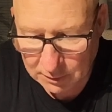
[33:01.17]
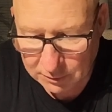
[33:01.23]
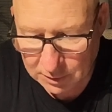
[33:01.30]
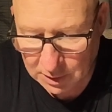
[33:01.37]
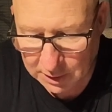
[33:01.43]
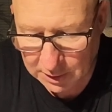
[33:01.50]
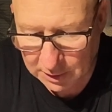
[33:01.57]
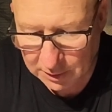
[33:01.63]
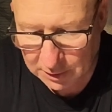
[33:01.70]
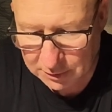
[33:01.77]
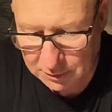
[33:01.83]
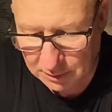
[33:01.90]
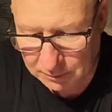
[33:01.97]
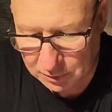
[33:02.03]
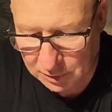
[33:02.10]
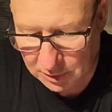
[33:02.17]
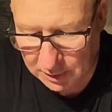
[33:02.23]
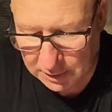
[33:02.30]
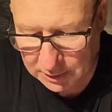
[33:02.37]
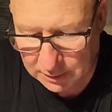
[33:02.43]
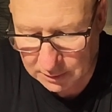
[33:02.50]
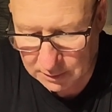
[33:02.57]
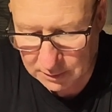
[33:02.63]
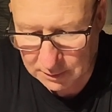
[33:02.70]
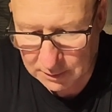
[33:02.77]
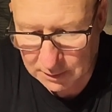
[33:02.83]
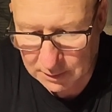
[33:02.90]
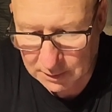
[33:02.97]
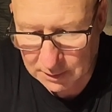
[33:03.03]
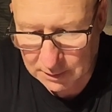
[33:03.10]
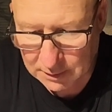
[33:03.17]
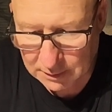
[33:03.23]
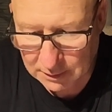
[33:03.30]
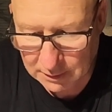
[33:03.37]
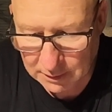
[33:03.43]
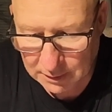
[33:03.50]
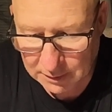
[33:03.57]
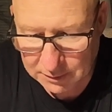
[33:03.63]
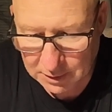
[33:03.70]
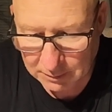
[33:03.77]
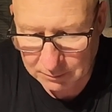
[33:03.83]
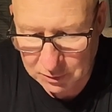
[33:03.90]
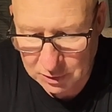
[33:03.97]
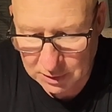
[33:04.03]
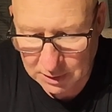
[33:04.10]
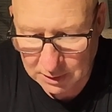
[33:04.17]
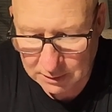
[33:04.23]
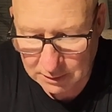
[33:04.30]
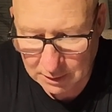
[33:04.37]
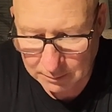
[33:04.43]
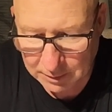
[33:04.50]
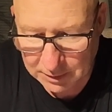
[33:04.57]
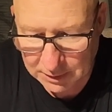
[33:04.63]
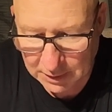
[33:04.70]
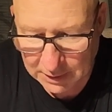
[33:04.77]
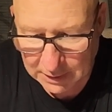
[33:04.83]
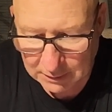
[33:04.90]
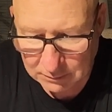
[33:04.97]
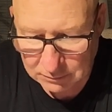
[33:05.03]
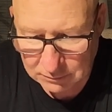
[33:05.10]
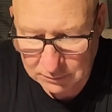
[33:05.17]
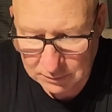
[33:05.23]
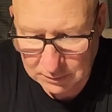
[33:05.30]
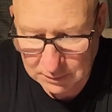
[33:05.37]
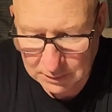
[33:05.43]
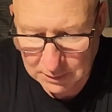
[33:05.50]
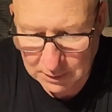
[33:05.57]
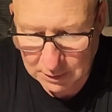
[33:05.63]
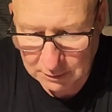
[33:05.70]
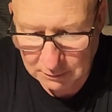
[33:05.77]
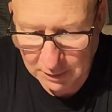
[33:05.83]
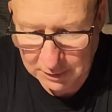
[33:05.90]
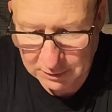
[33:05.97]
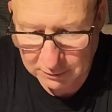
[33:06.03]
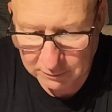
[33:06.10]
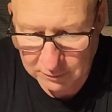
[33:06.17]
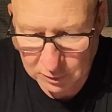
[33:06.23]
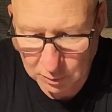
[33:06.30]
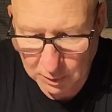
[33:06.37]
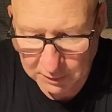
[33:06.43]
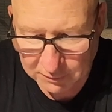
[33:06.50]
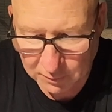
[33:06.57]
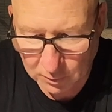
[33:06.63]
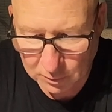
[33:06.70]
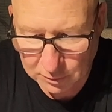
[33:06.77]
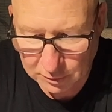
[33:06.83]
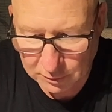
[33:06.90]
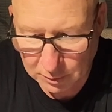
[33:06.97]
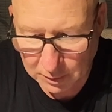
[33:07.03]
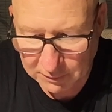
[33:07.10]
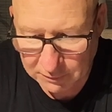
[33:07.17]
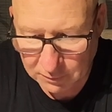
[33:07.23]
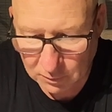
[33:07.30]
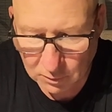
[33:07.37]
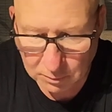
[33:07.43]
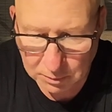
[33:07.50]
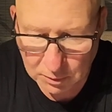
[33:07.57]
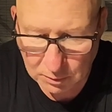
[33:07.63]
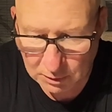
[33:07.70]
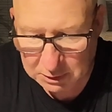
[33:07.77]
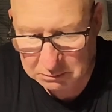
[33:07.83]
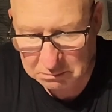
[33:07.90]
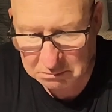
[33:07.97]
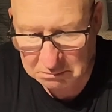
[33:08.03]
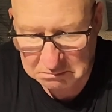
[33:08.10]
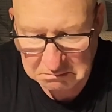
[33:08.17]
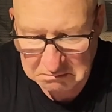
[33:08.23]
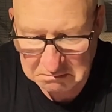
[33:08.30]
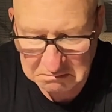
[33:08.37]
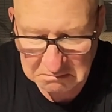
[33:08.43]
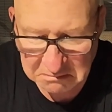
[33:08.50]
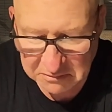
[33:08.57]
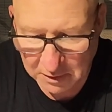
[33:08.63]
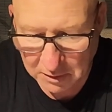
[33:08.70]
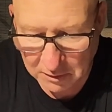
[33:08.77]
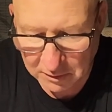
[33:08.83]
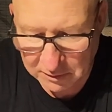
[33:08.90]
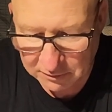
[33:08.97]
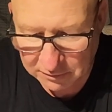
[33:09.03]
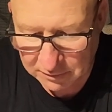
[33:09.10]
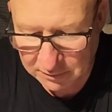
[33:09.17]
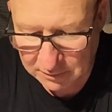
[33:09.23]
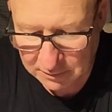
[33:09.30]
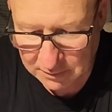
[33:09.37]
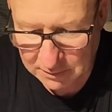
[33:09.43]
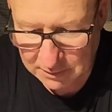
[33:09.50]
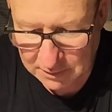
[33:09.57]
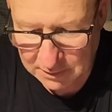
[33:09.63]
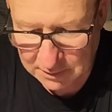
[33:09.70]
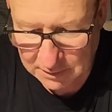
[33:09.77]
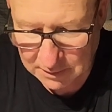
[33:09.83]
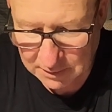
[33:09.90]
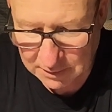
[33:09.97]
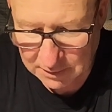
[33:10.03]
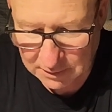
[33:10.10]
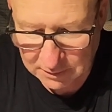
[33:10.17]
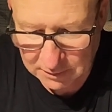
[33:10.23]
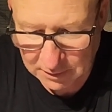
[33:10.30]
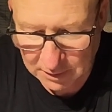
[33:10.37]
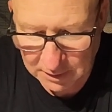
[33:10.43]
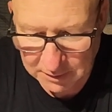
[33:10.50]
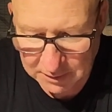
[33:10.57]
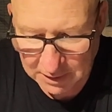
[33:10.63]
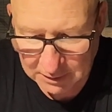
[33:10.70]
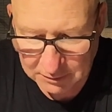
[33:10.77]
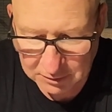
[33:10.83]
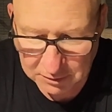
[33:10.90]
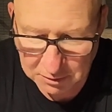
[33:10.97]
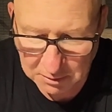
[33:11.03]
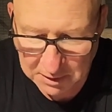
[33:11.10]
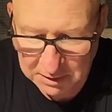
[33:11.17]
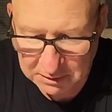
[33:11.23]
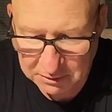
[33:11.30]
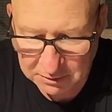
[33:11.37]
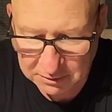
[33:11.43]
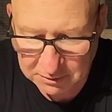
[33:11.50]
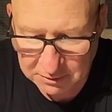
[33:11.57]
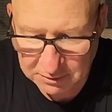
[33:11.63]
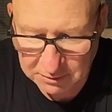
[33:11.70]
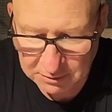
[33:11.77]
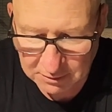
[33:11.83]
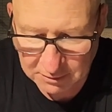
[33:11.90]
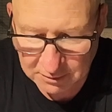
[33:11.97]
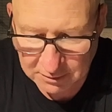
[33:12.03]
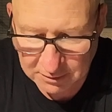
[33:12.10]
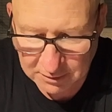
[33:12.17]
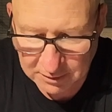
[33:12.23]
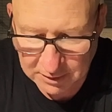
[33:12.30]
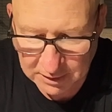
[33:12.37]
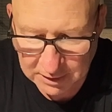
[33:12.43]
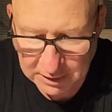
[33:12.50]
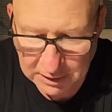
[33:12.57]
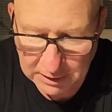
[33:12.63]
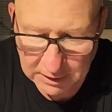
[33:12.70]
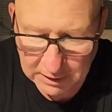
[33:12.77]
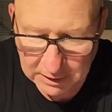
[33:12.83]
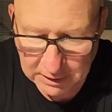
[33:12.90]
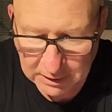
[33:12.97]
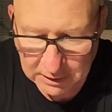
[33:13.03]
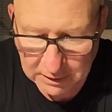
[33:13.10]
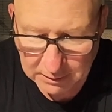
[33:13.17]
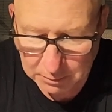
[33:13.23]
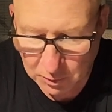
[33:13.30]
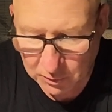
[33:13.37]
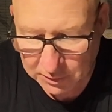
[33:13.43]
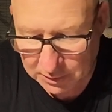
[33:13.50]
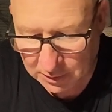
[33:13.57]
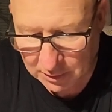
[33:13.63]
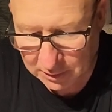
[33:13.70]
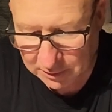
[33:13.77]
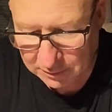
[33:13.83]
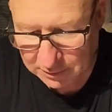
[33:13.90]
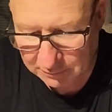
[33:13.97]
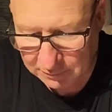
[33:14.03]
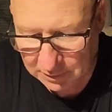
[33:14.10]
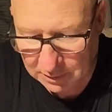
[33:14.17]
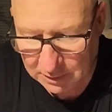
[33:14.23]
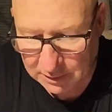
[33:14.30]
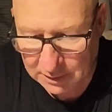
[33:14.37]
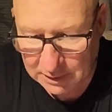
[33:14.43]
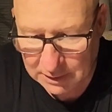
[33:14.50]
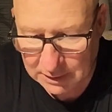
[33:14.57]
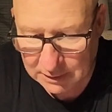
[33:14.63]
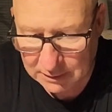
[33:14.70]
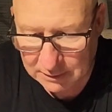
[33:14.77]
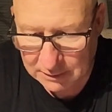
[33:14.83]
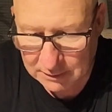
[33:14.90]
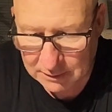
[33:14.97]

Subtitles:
I was cleaning the drum screen. Temperature up and down, range from 24 to 24.5, down to 23.9 or something like that.